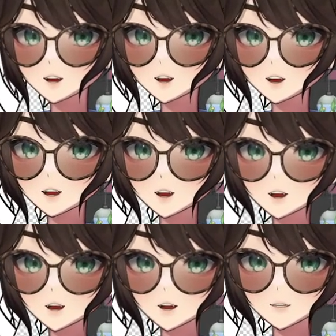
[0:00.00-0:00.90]

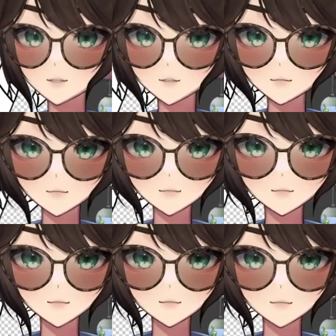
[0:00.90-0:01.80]
Because there was a
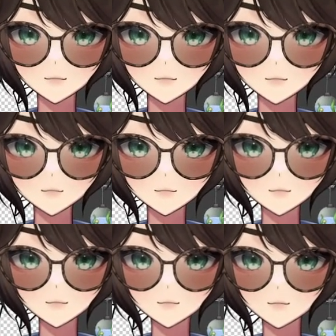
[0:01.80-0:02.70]
physical version too,
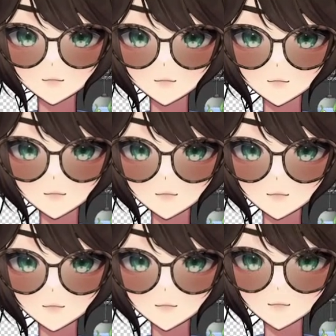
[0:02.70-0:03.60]
and I don't know if they
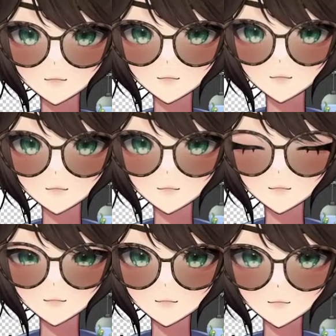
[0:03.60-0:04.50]
really accounted
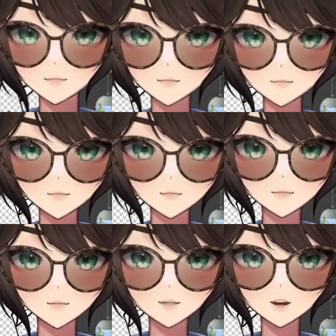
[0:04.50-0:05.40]
for
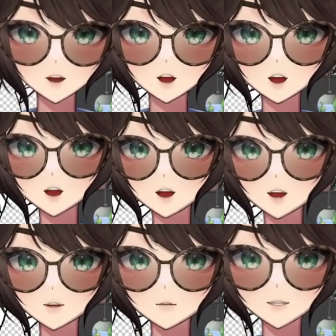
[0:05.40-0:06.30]

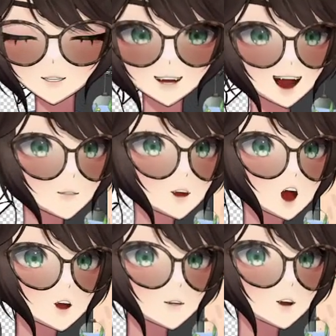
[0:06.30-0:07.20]
the digital
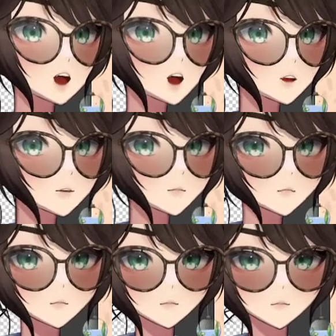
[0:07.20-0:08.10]
side too
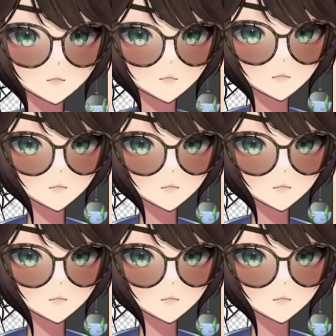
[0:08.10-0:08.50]
much.